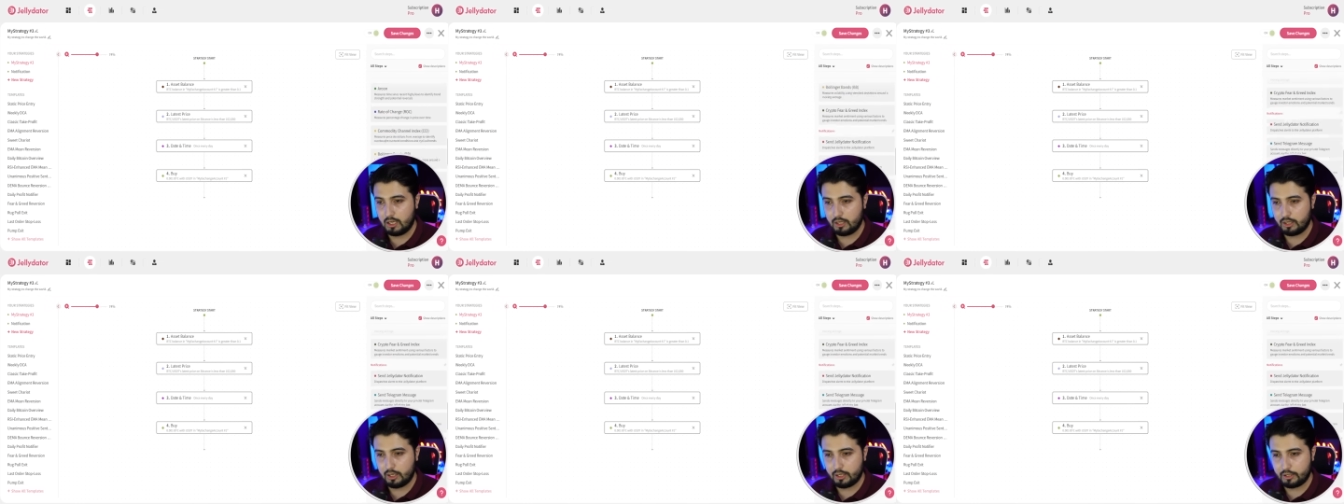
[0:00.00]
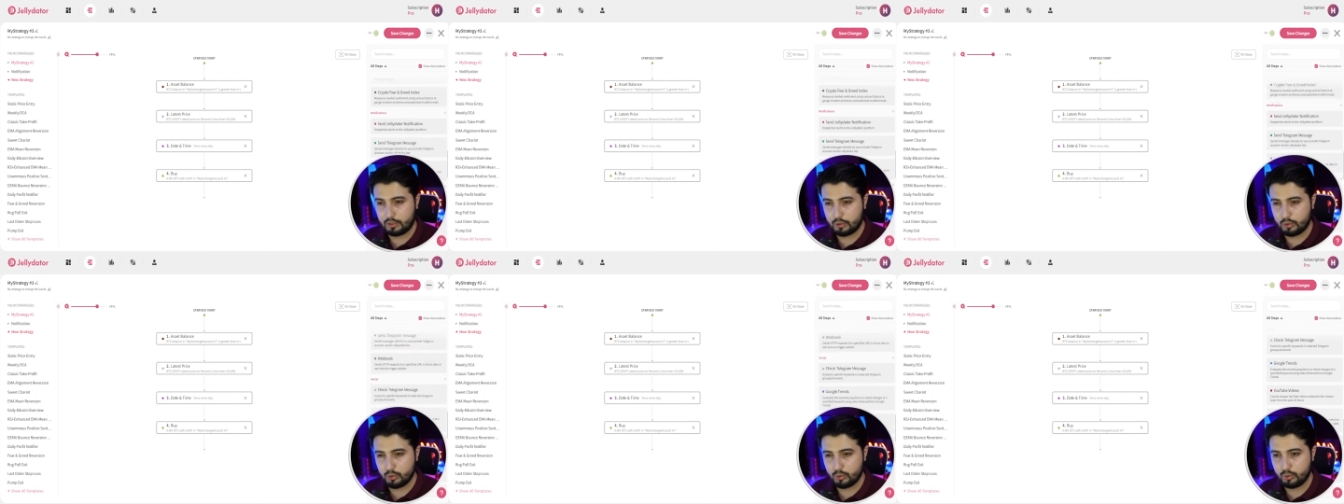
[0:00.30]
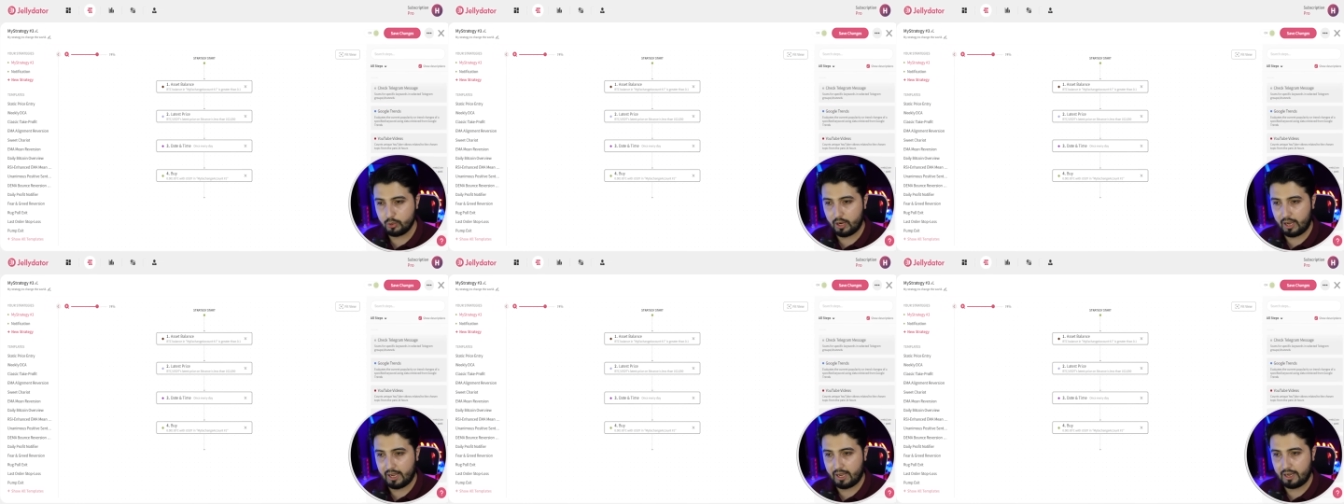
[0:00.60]
I
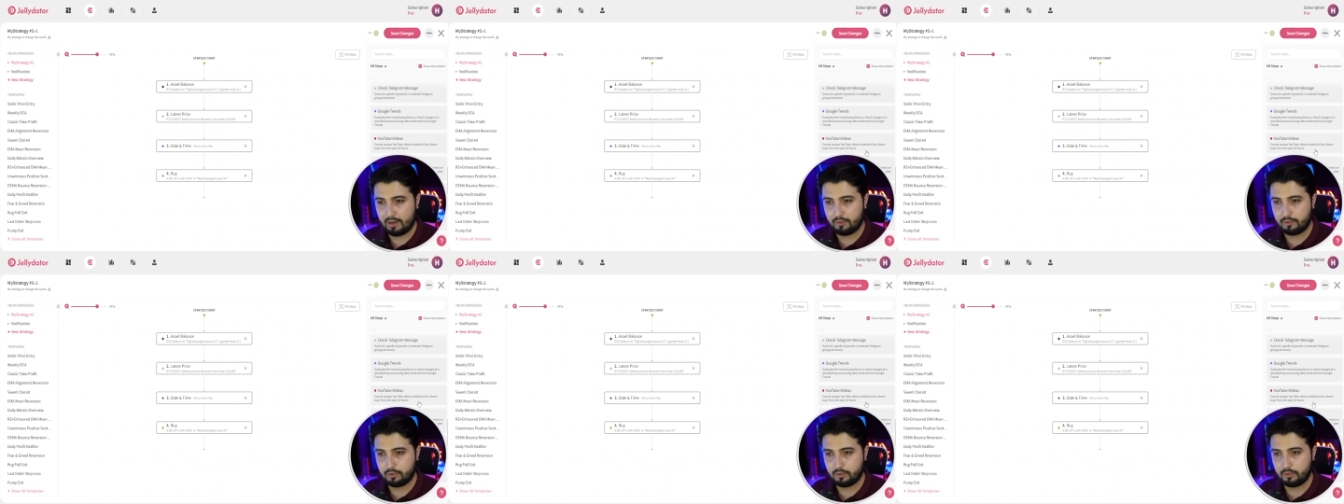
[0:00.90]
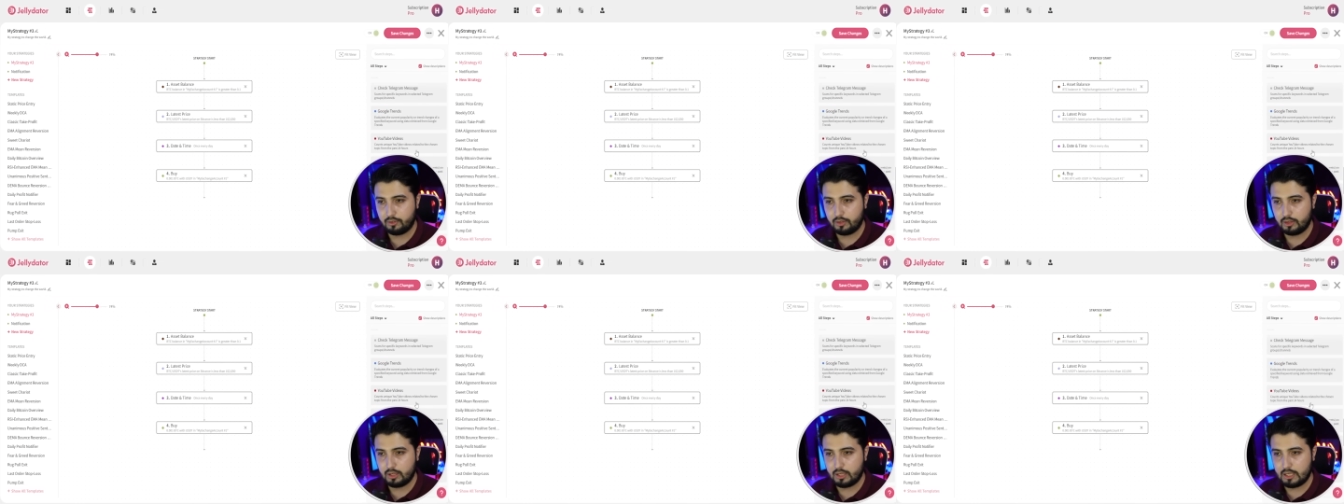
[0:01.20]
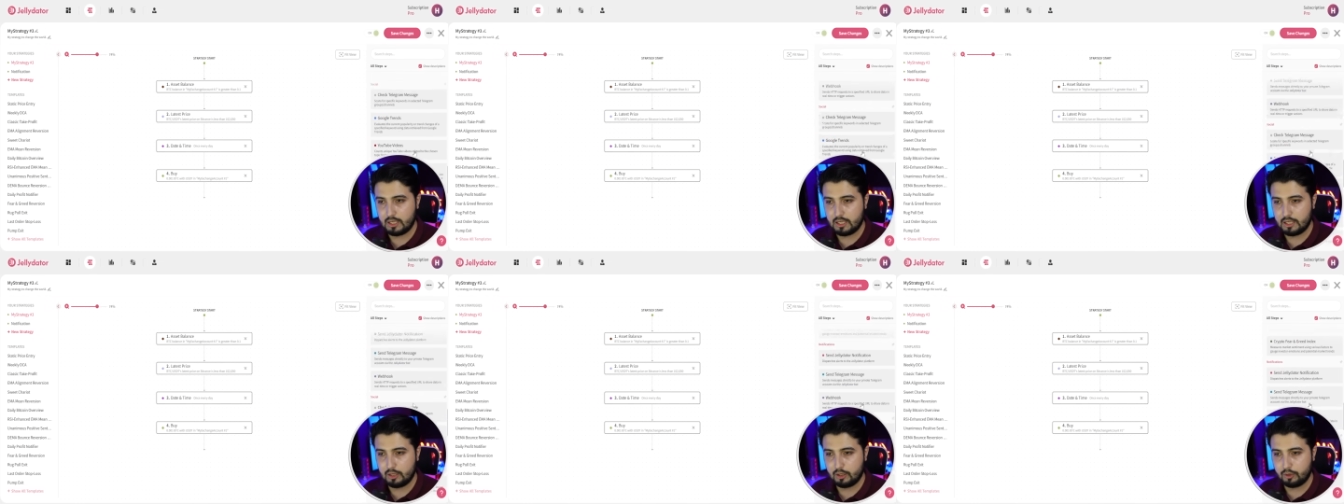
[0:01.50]
do have
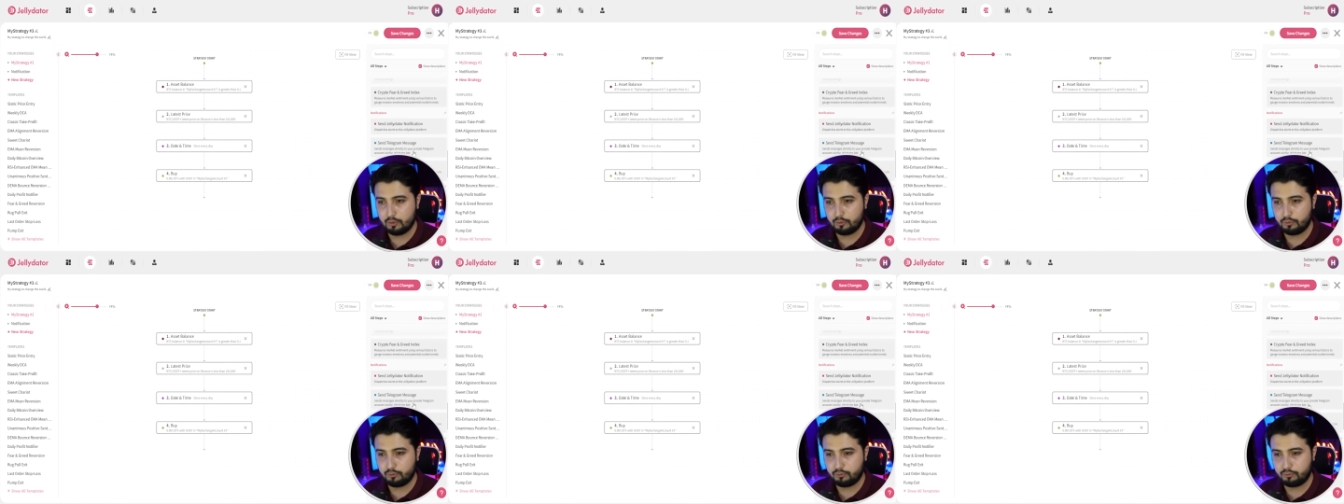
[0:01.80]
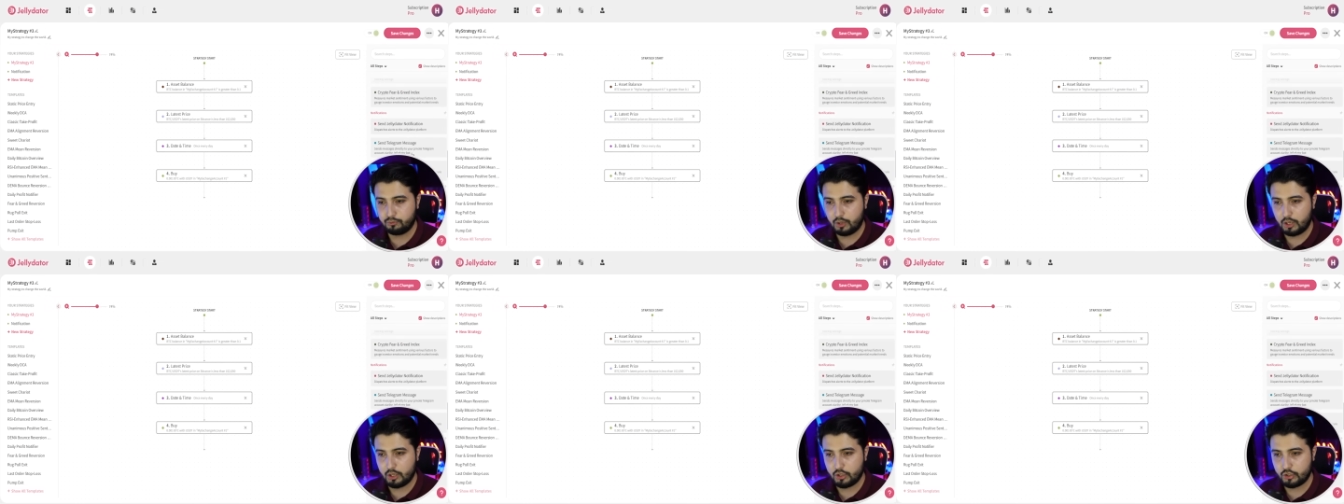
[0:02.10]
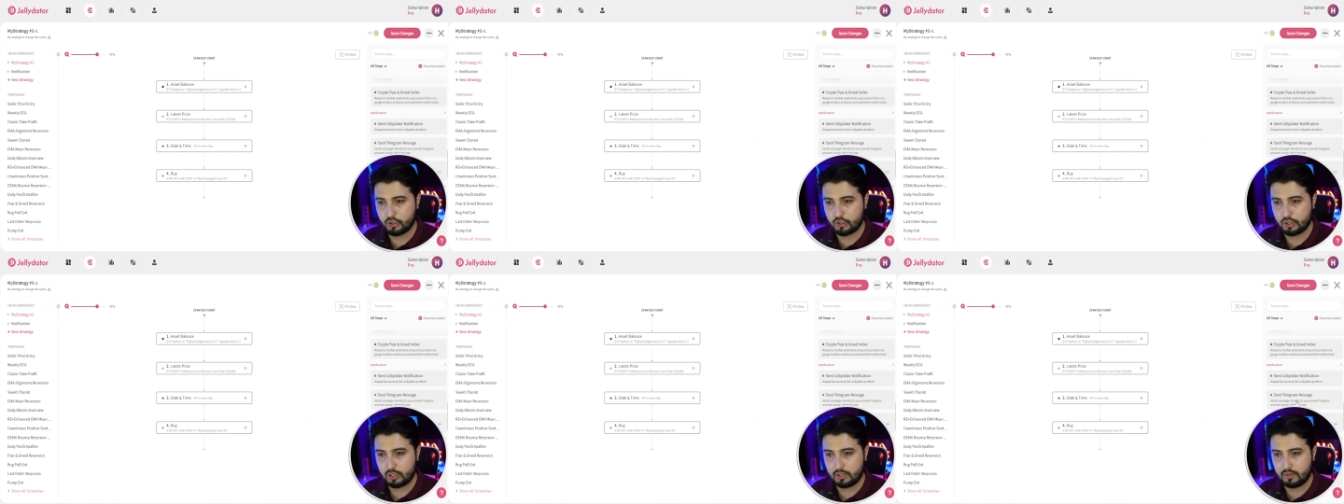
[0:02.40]
the
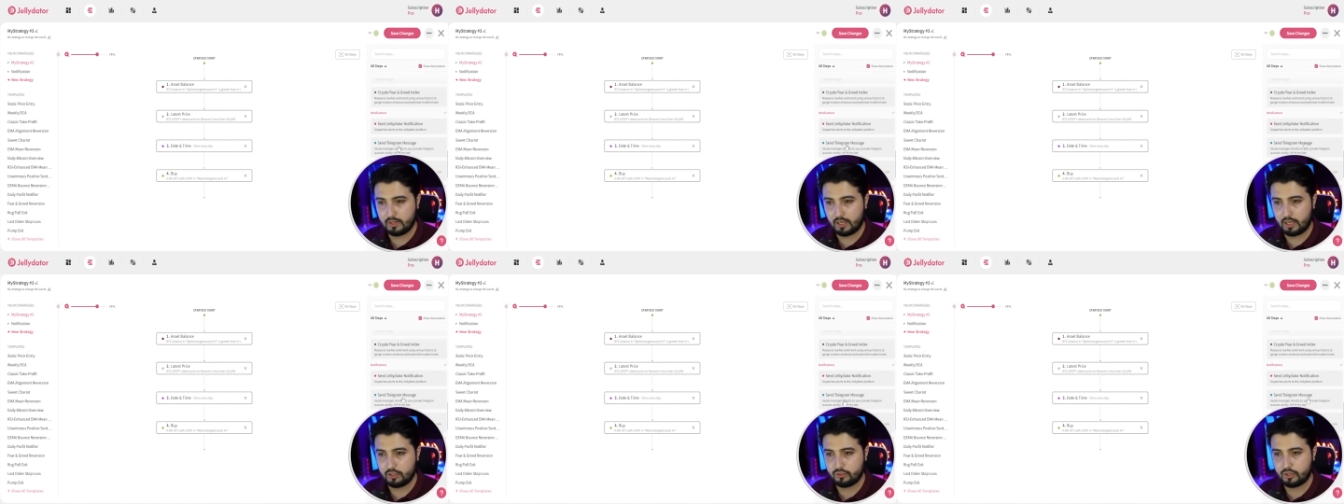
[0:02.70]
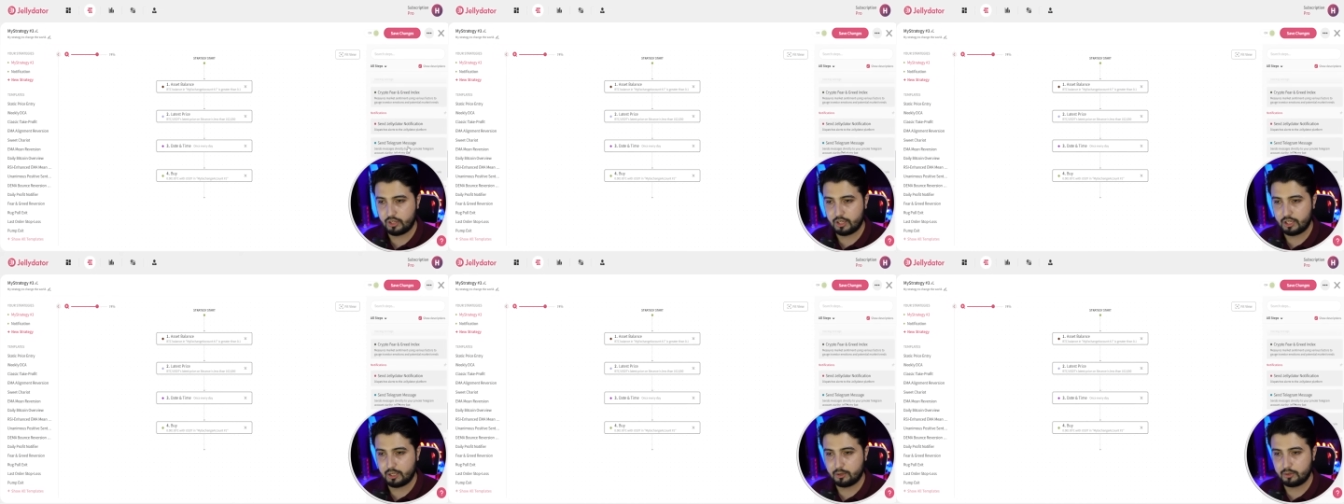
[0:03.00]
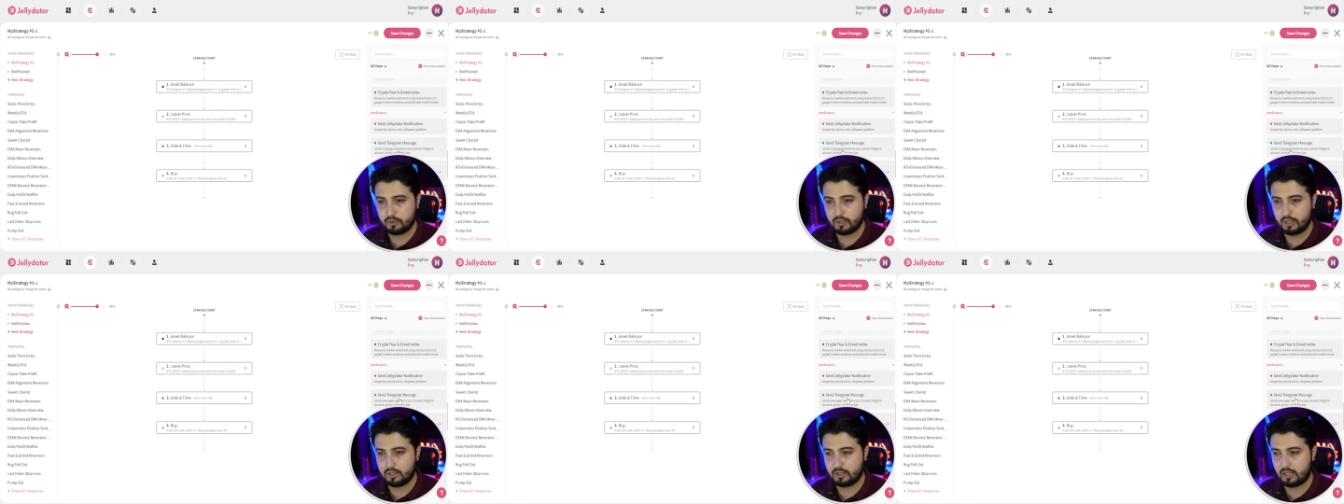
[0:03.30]
function that is right here
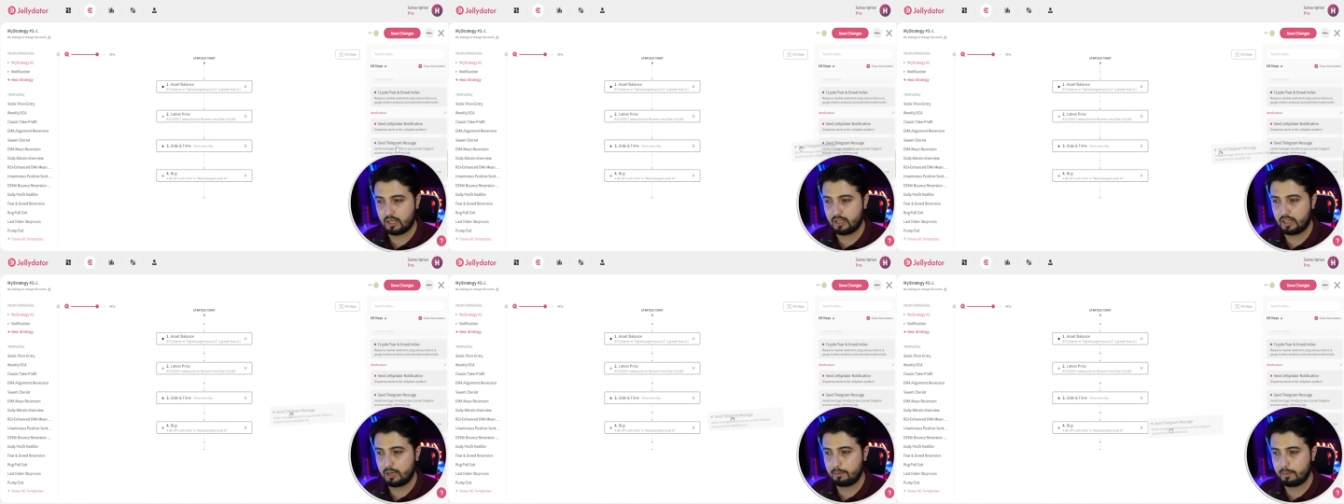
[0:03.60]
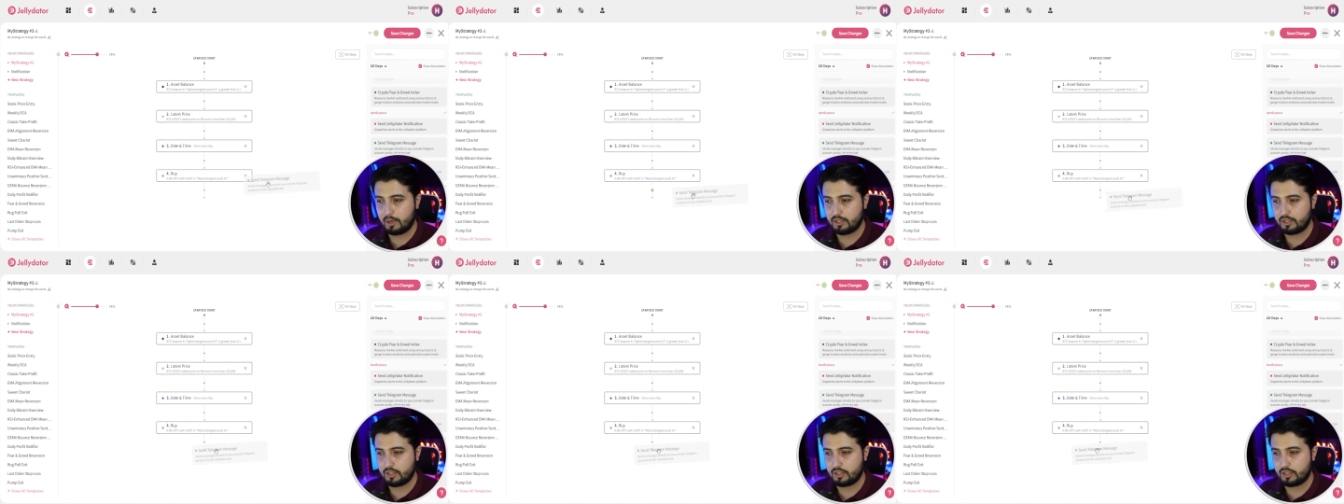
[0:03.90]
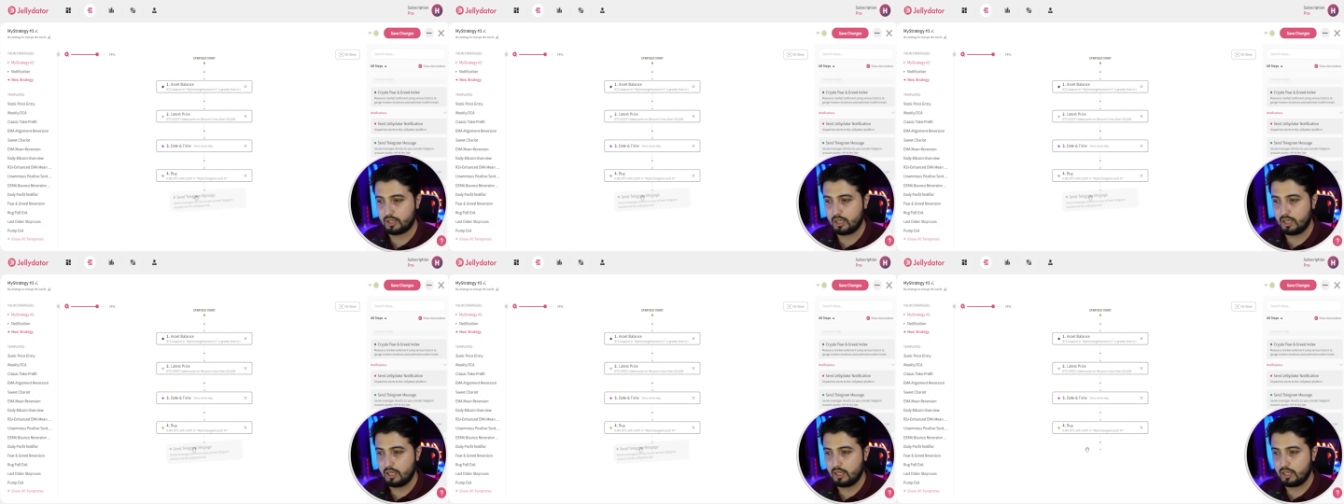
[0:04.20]
send telegram message.